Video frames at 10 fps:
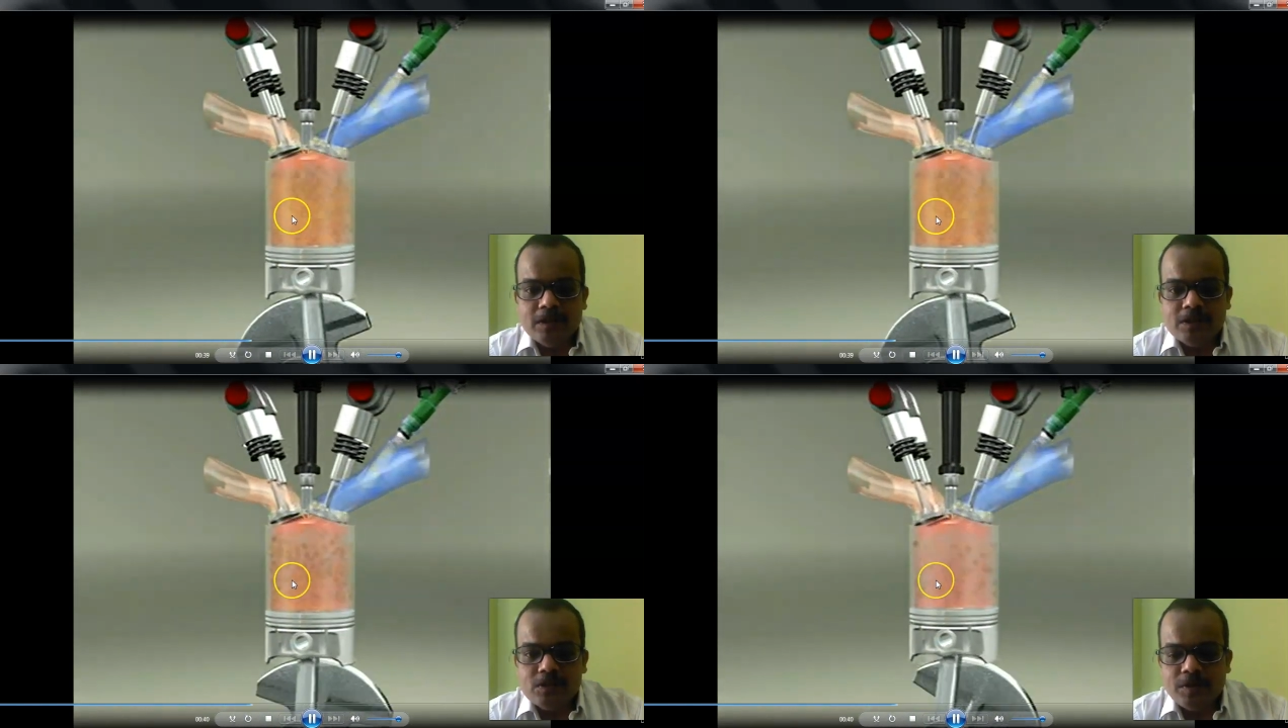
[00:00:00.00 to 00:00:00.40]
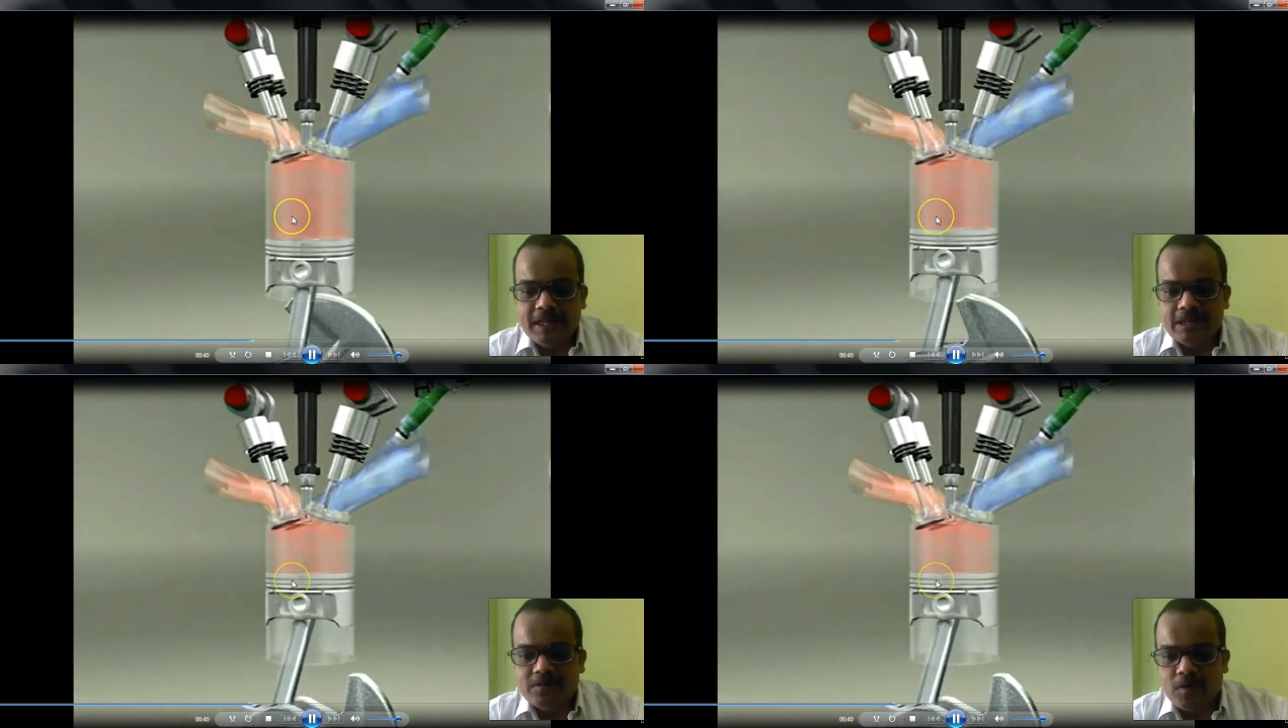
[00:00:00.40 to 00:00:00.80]
So
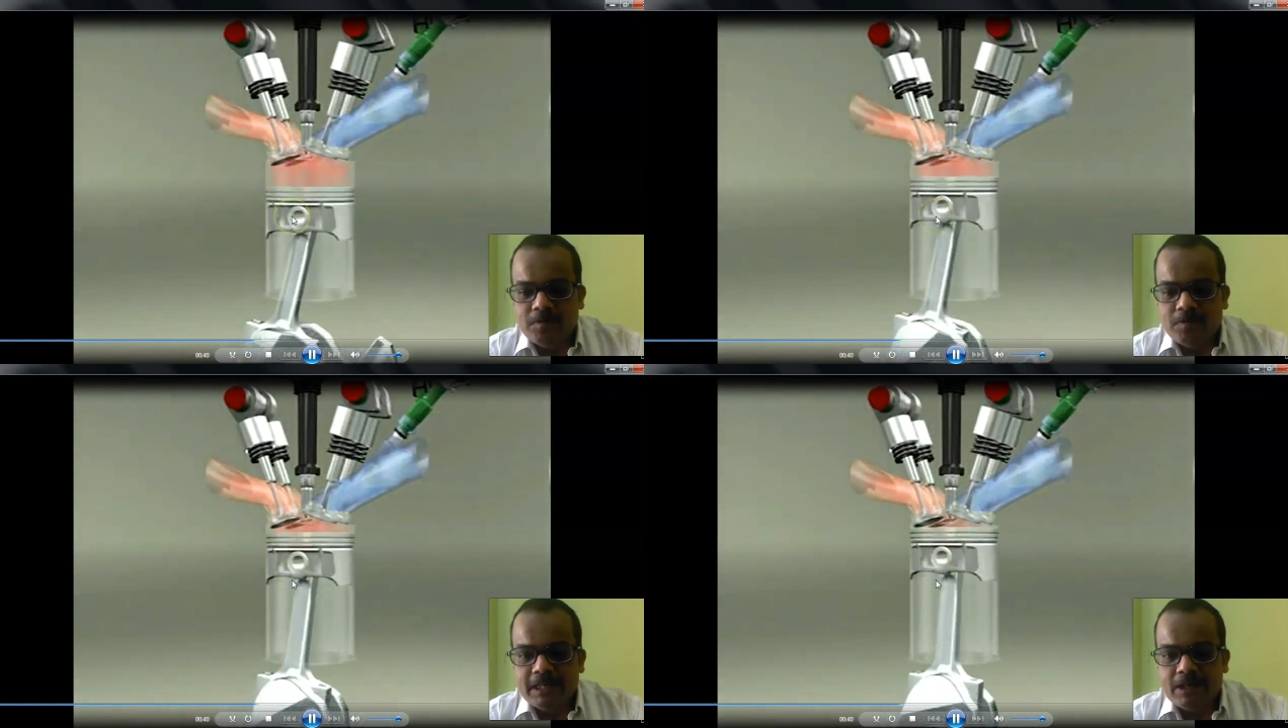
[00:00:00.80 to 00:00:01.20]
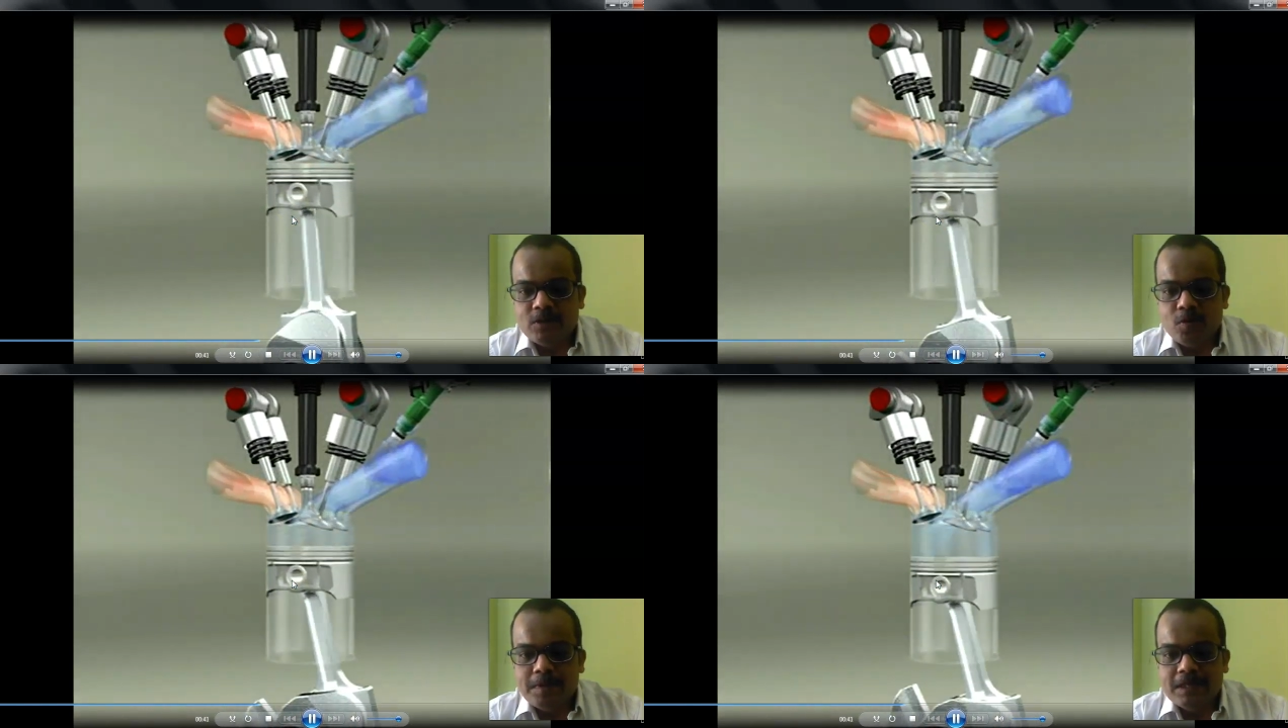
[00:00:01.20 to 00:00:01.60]
inlet valve will get
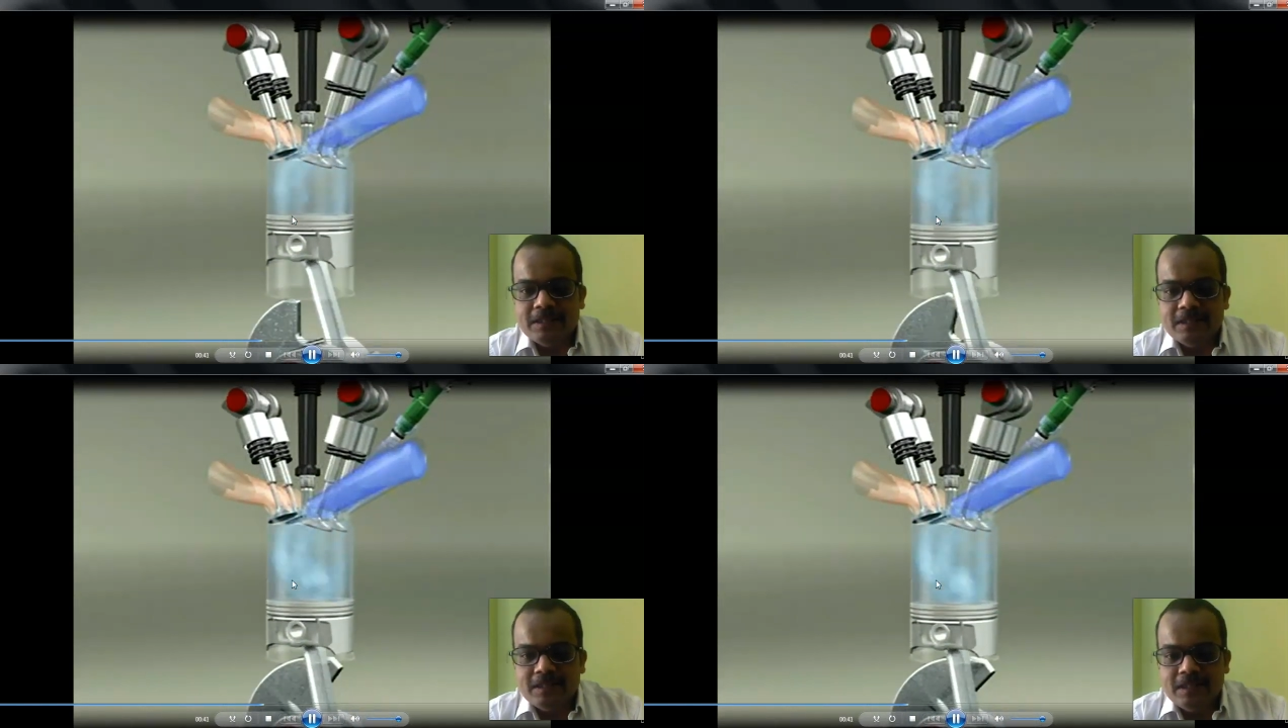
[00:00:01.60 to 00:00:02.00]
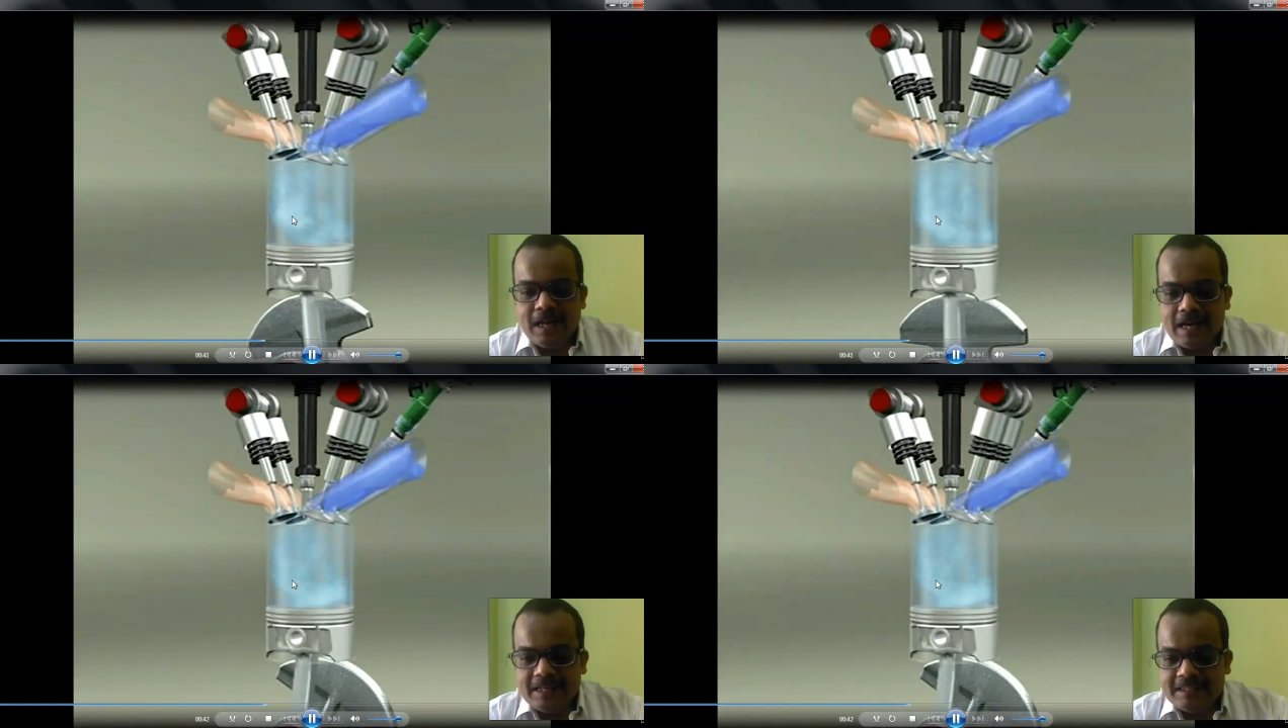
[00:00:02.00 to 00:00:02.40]
open
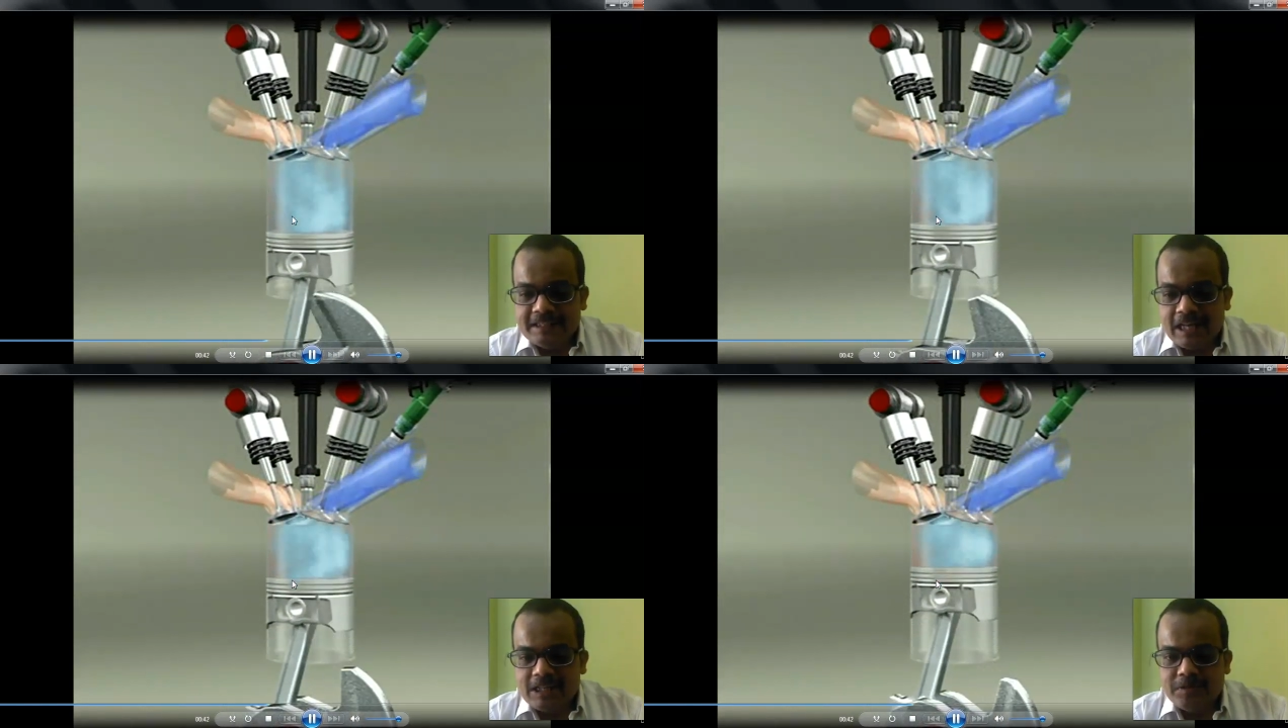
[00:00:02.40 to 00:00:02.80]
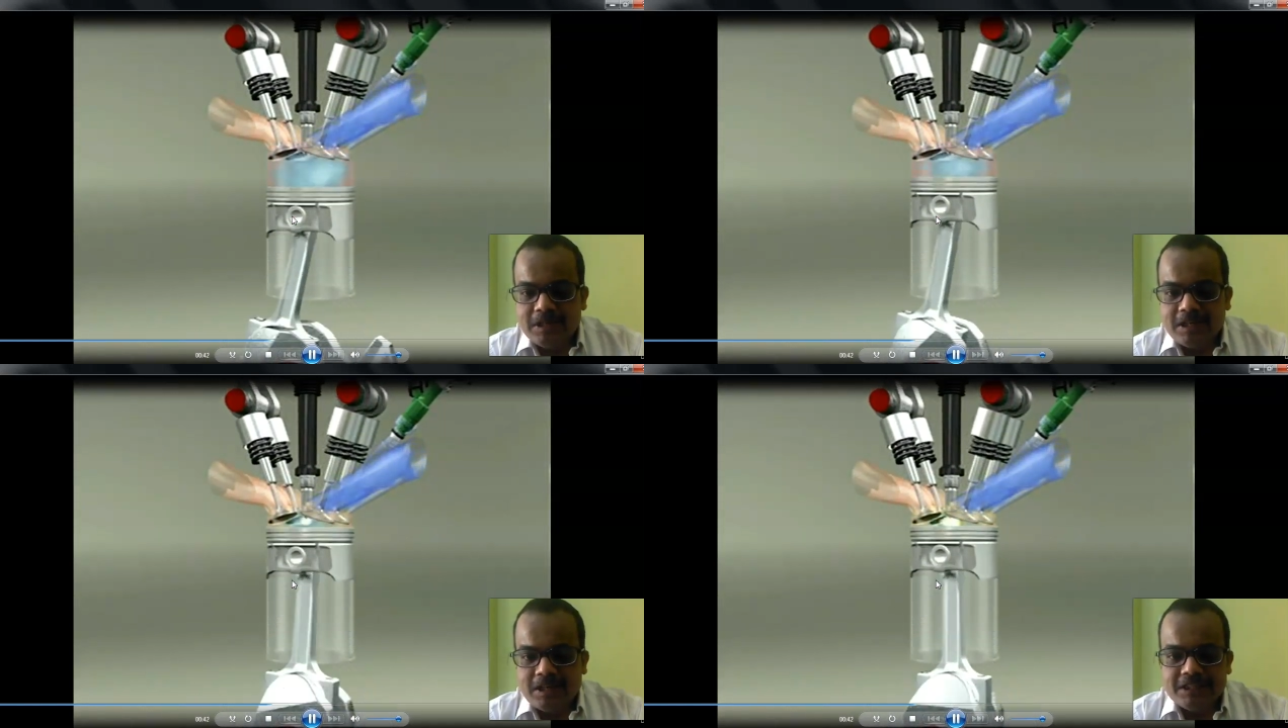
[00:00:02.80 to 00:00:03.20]
and charge
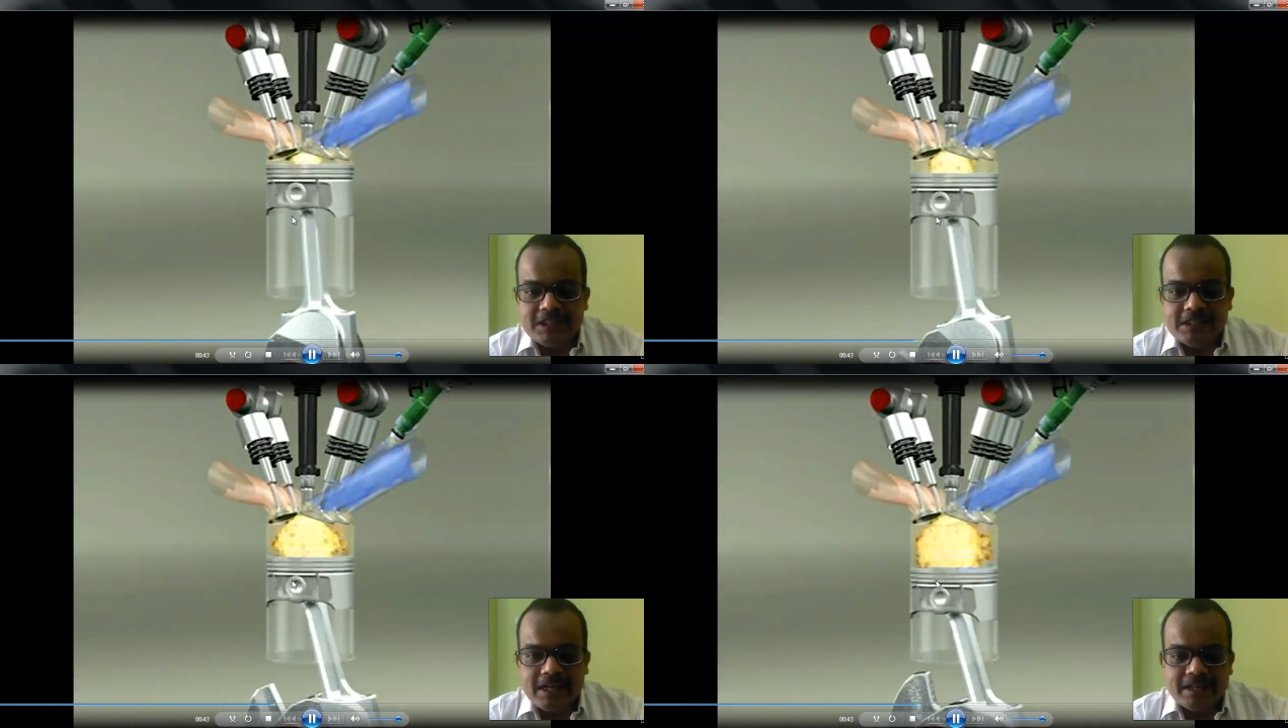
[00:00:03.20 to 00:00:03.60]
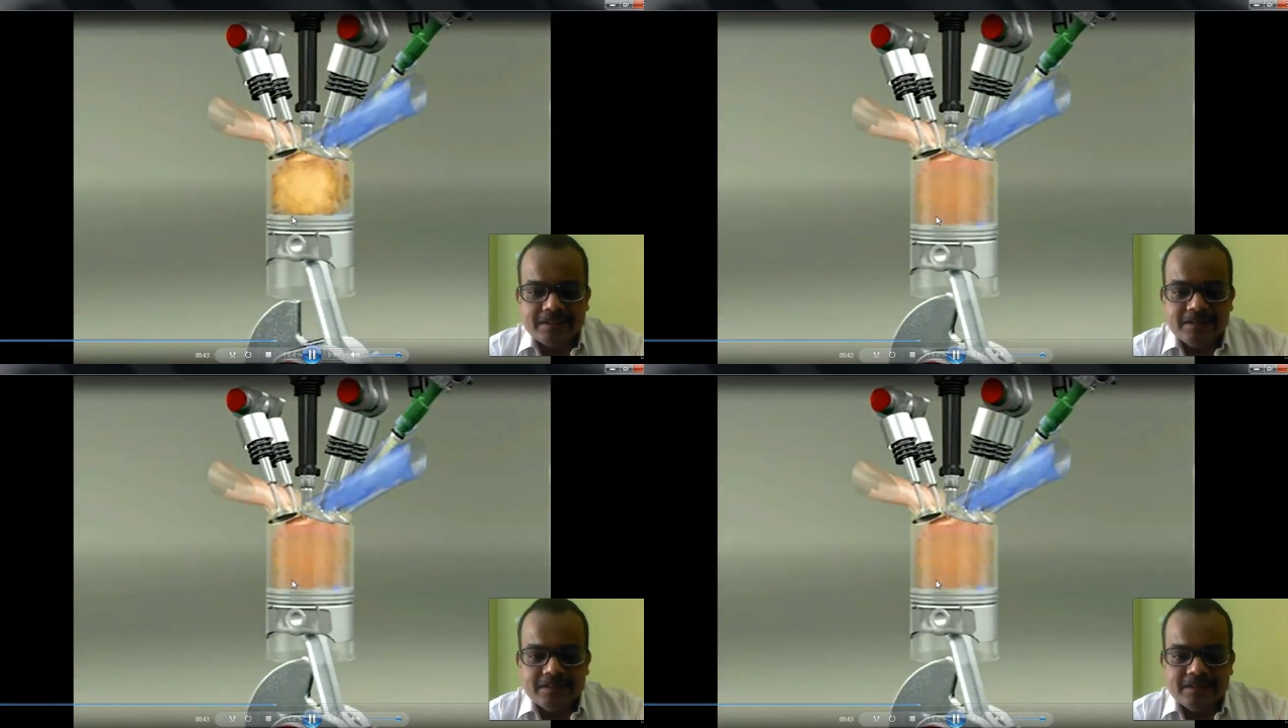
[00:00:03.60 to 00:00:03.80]
will rush inside.